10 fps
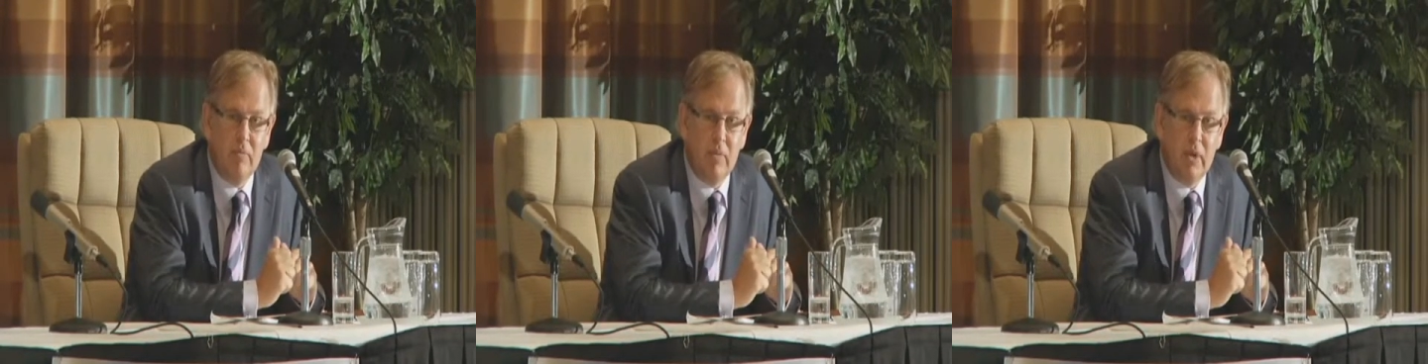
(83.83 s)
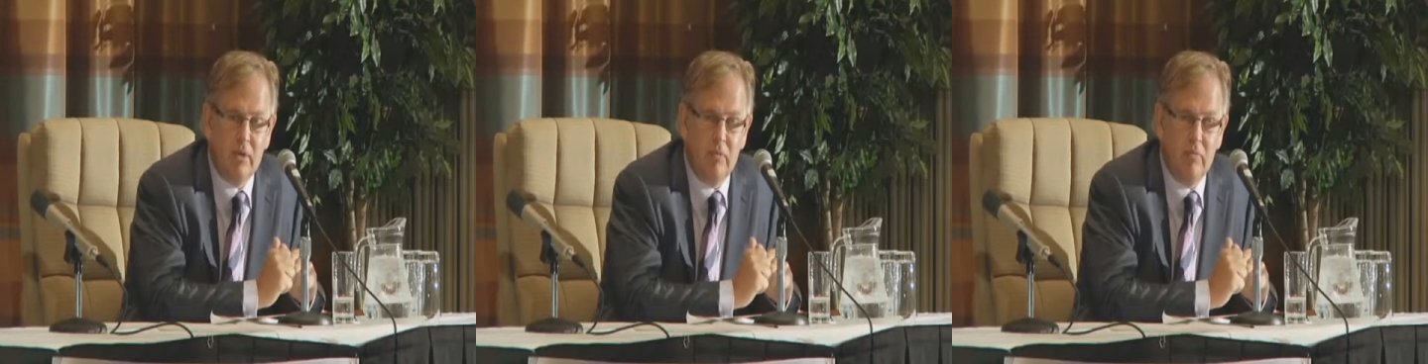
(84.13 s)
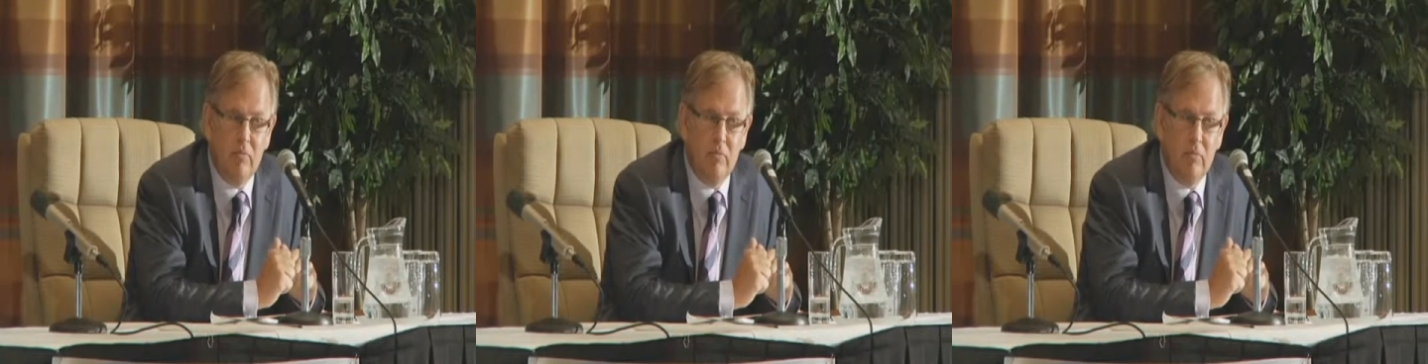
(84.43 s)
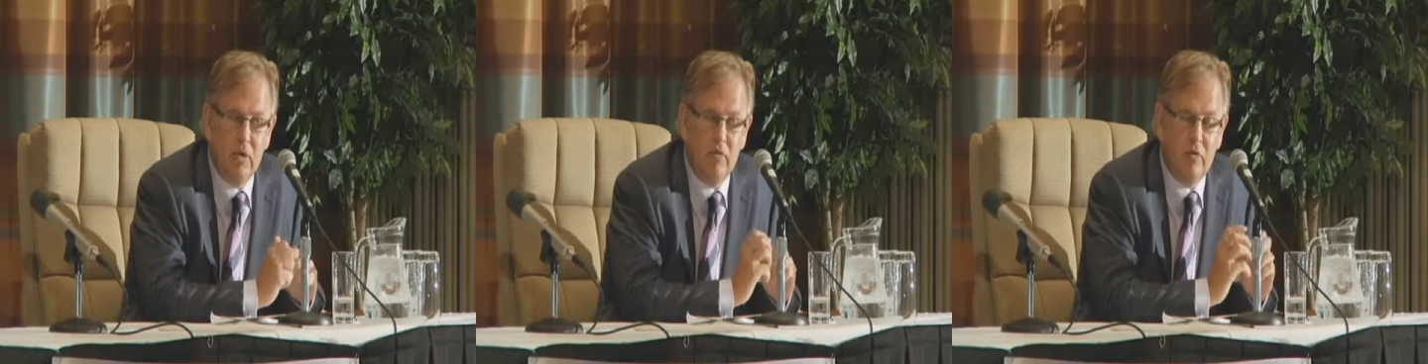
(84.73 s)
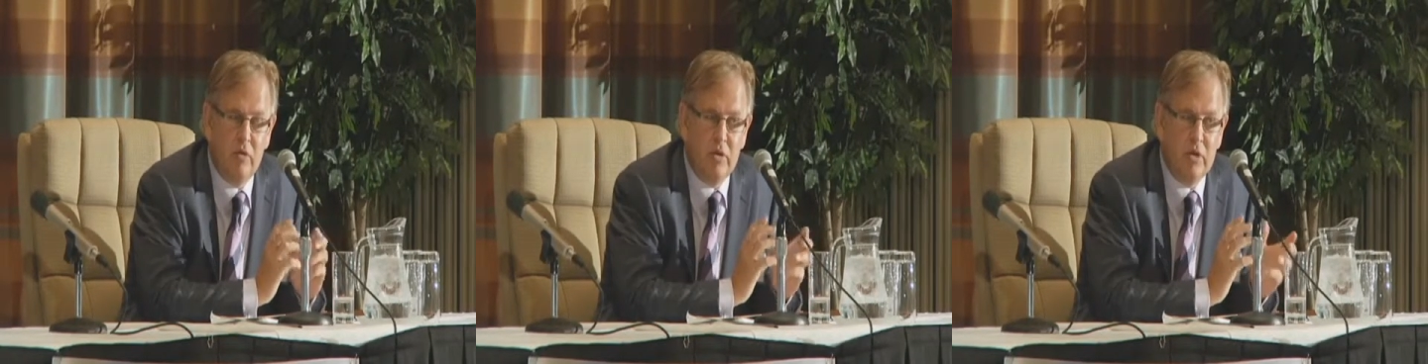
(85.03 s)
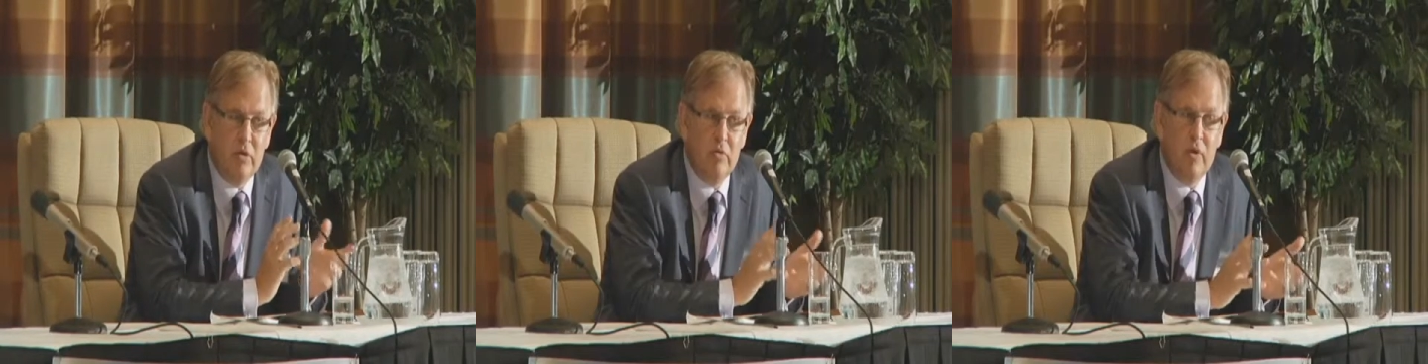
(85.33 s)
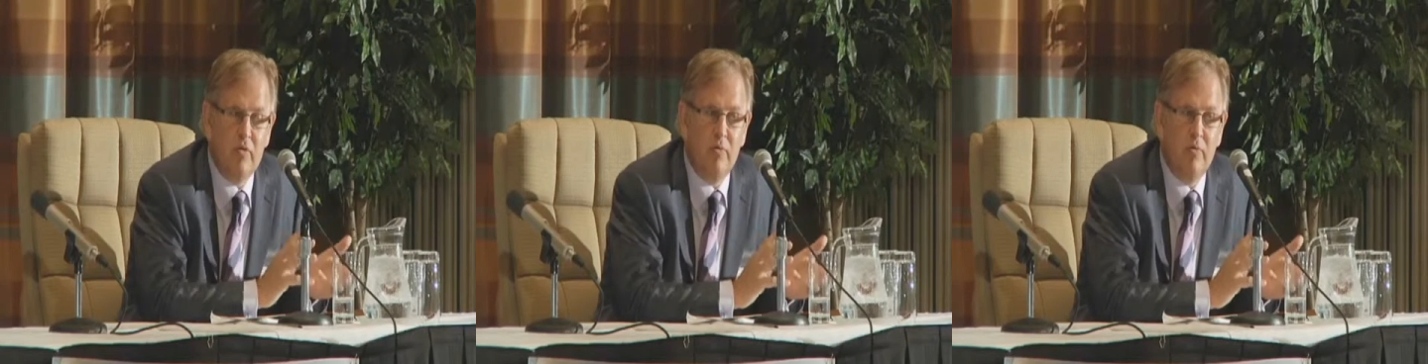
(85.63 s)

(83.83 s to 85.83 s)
But if you're the U.S.